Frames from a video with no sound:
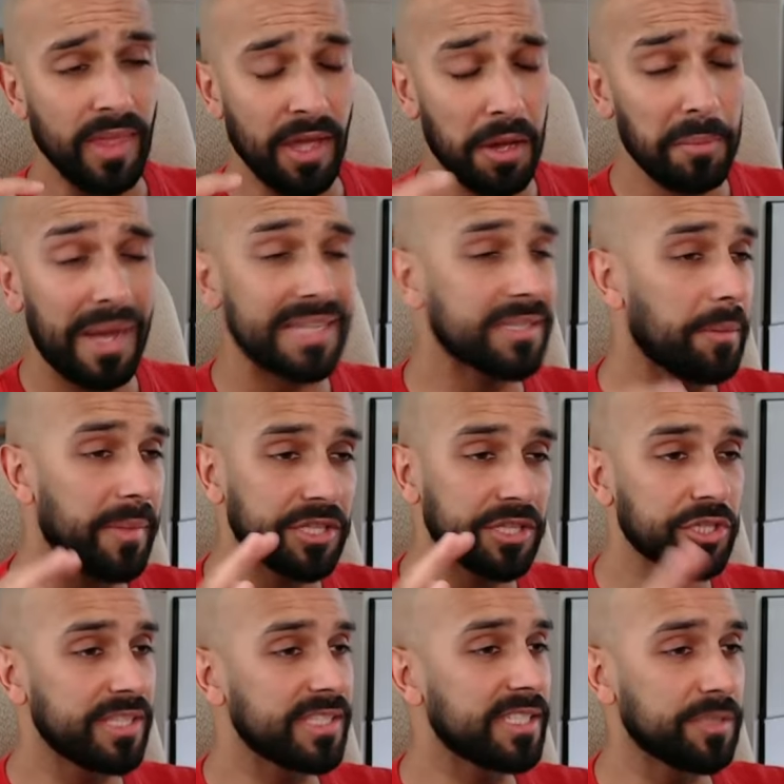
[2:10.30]
as I
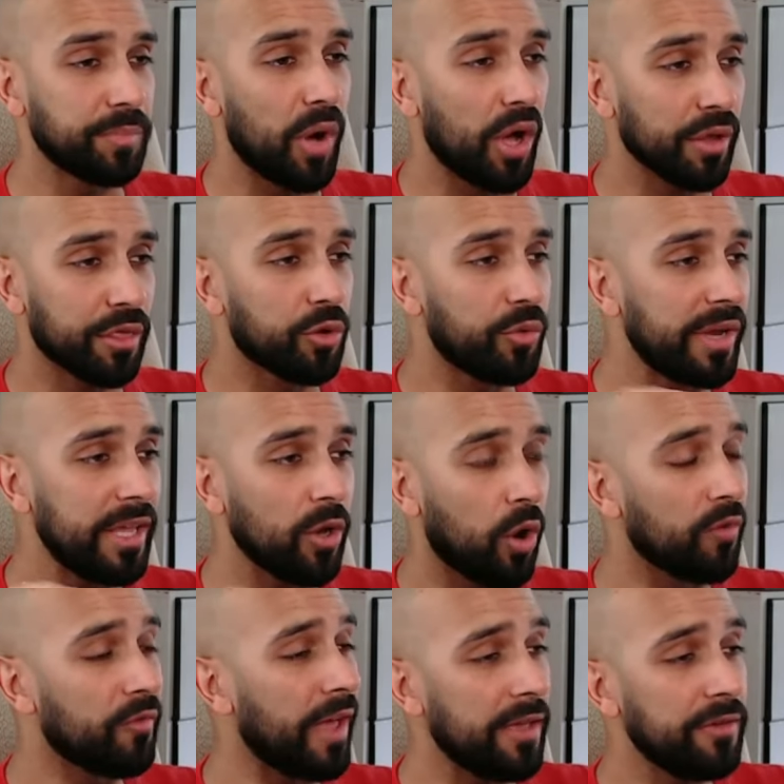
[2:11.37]
mentioned, this is part 3
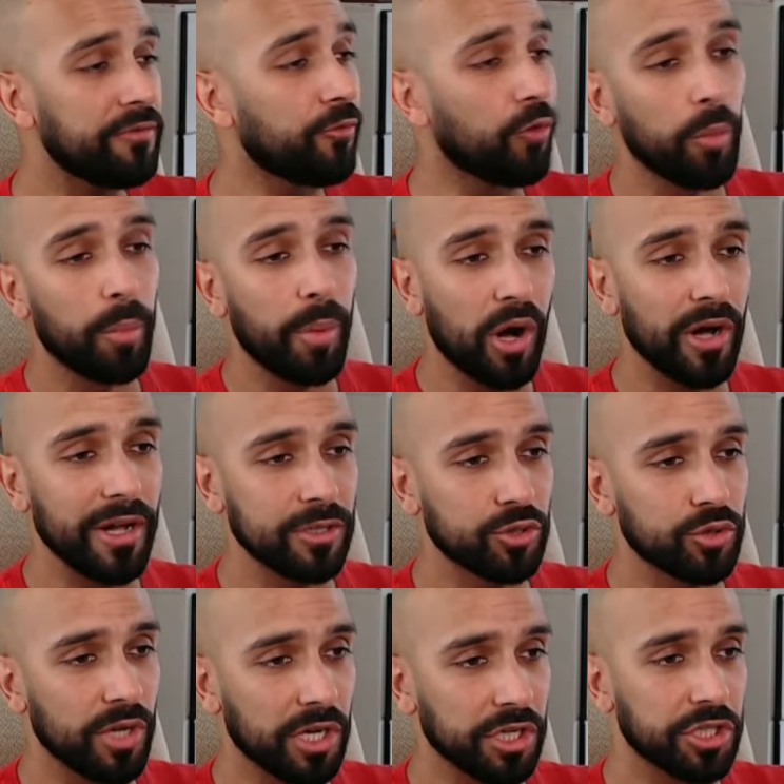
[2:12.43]
of a 4-part
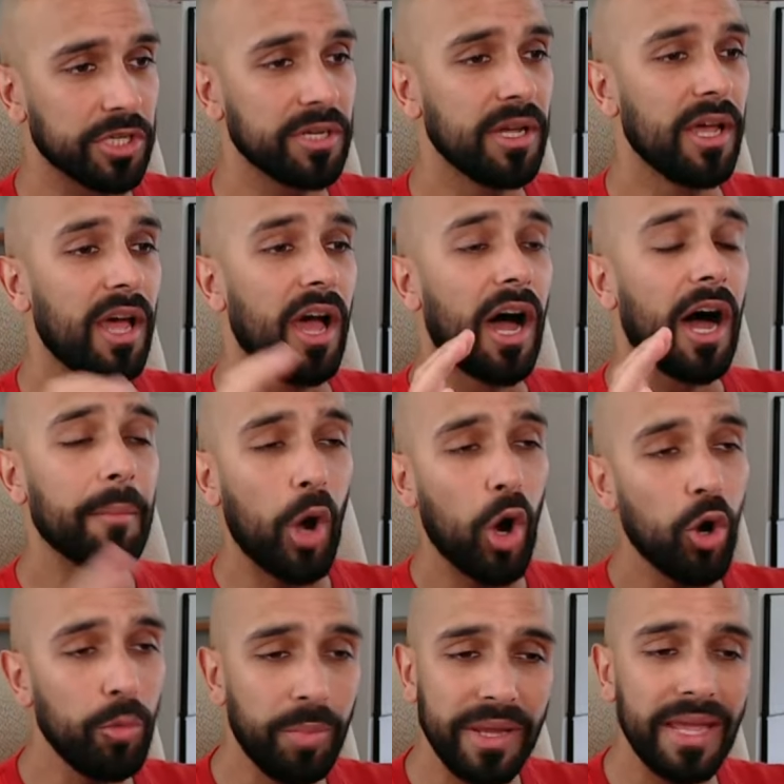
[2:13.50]
introduction. I'm
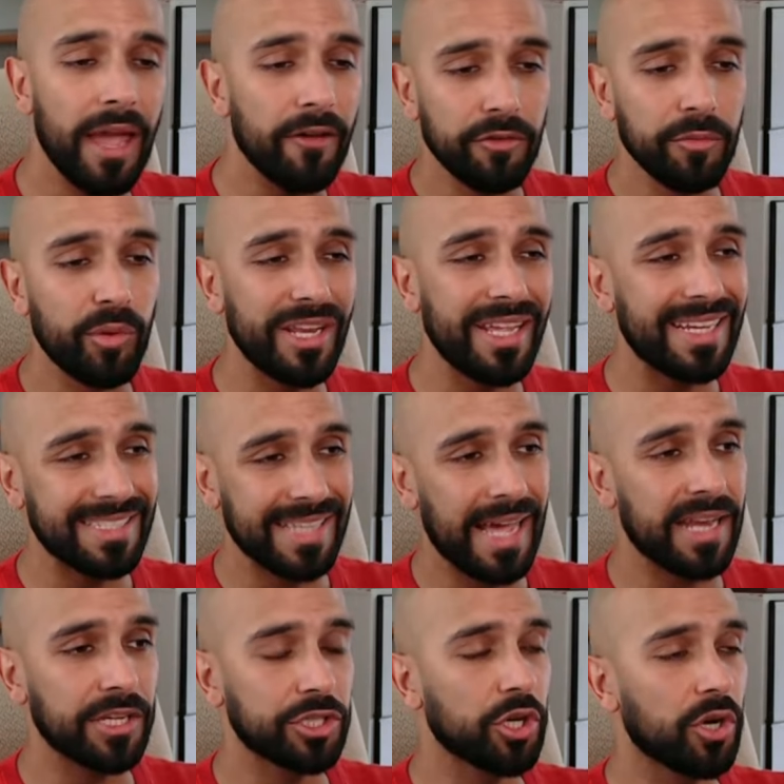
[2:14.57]
hoping everybody has
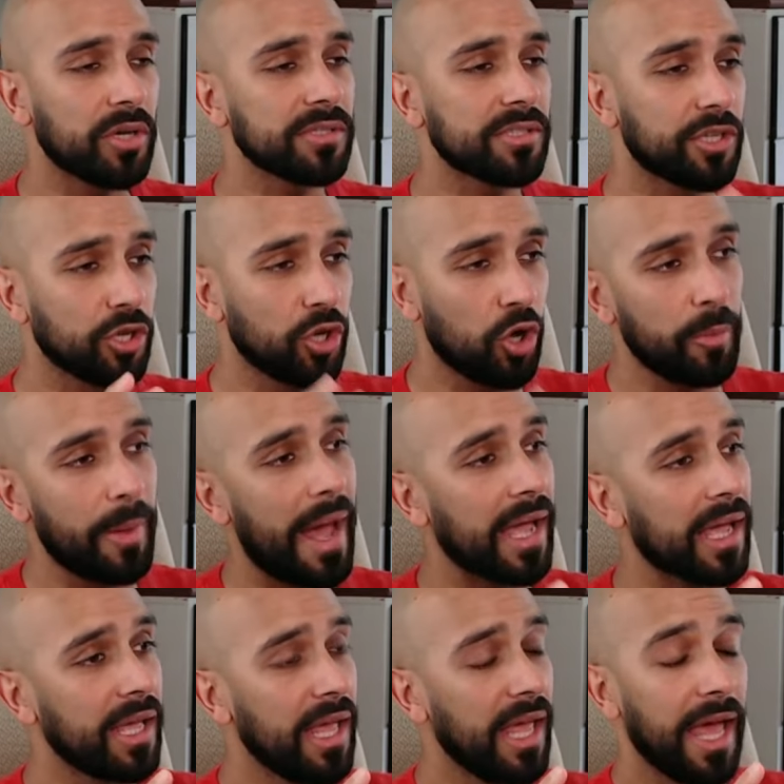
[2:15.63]
had a chance to go
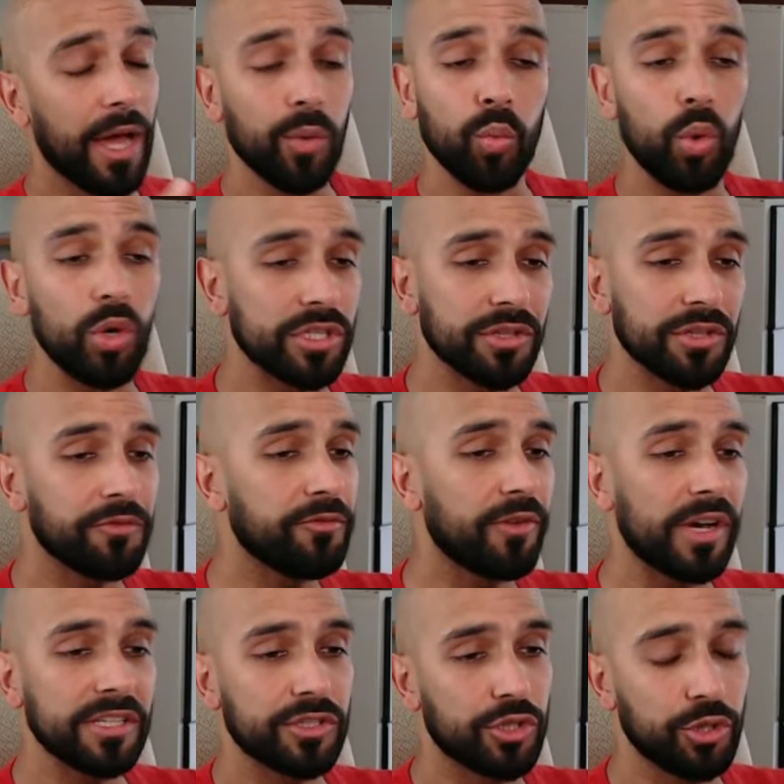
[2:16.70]
back and watch the
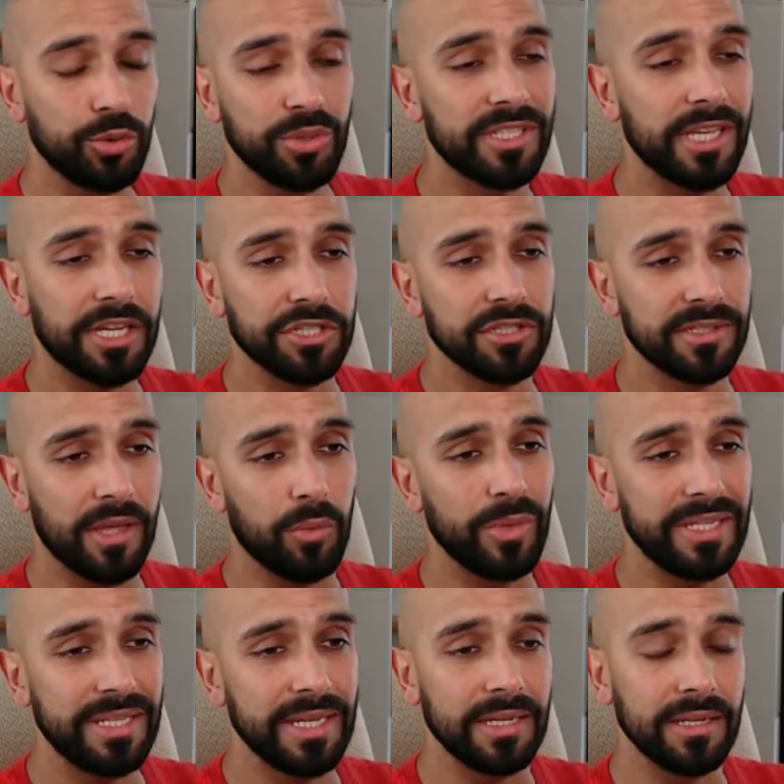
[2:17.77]
first 2 sessions that
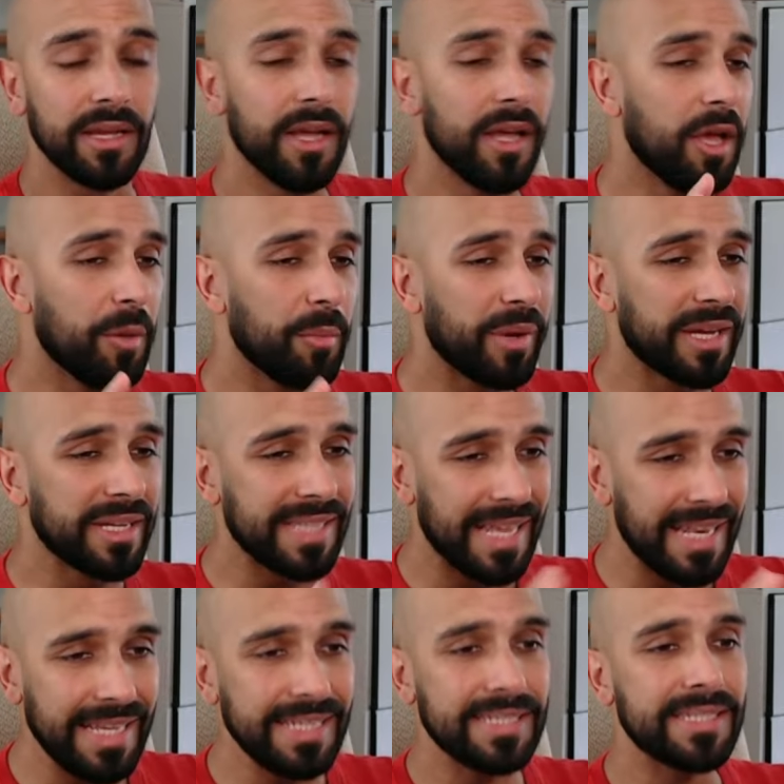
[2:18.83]
we did, because at
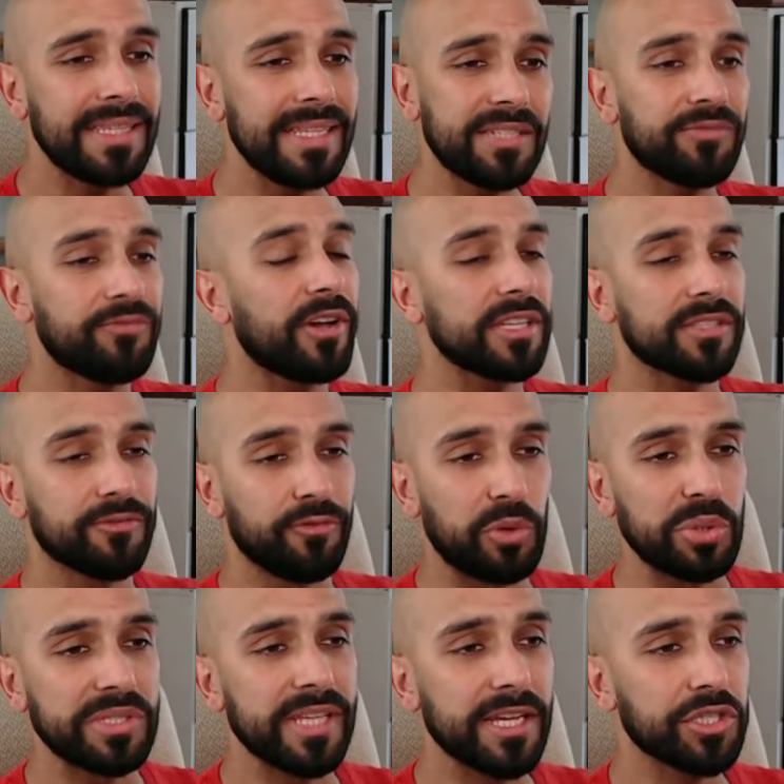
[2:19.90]
least these first
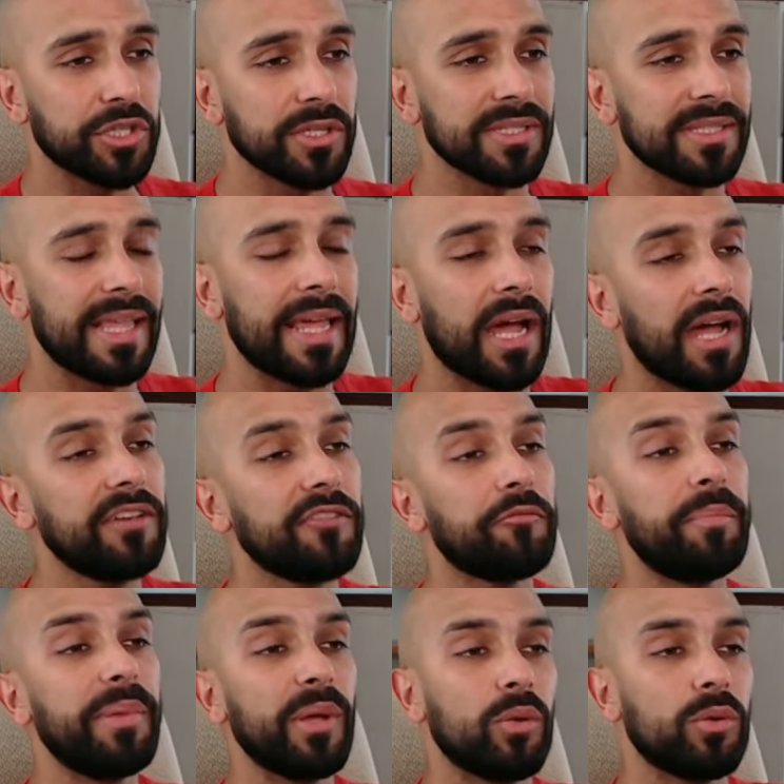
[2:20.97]
4 sessions, they kind
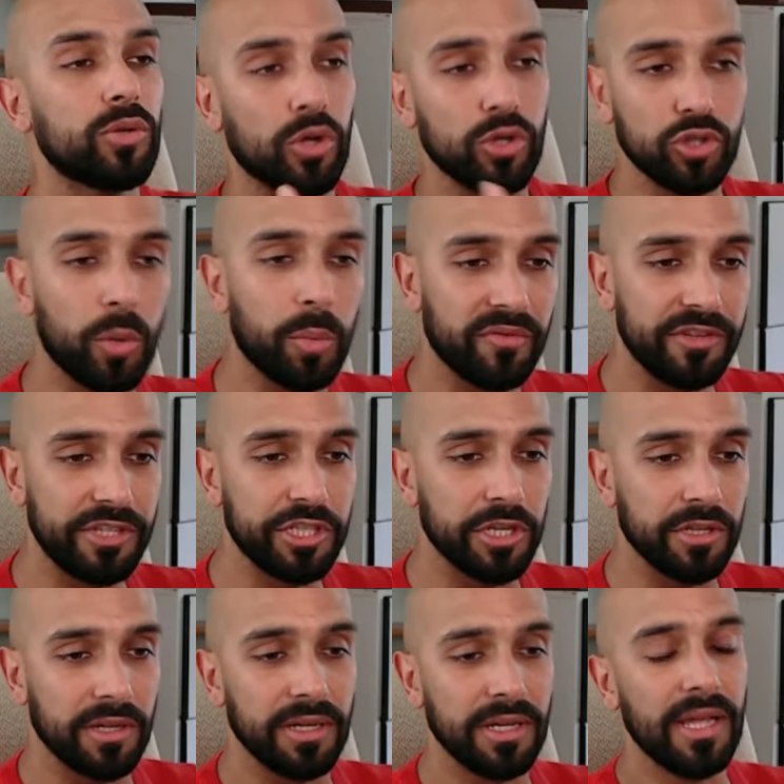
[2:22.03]
of build on top of each
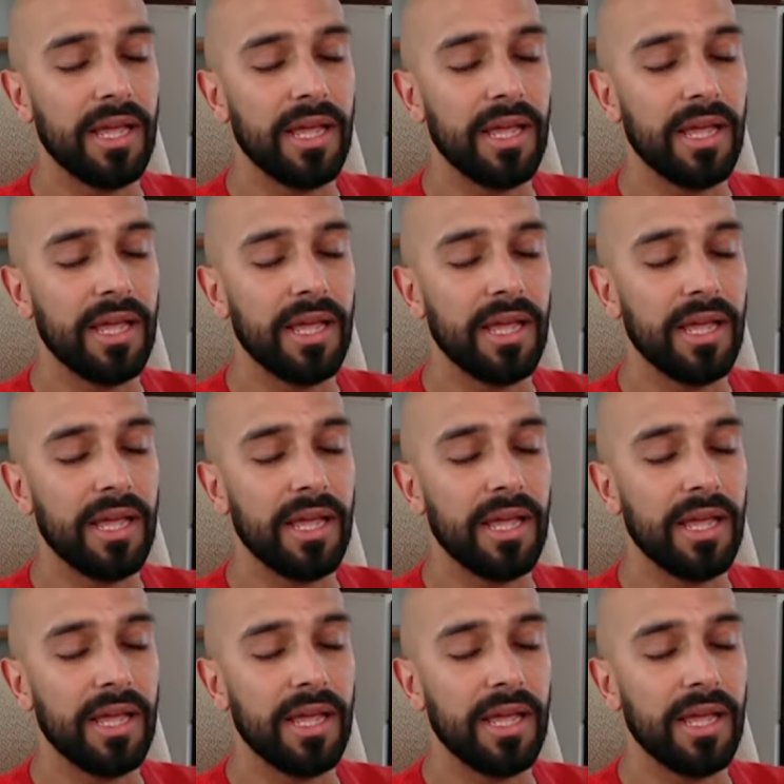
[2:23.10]
other.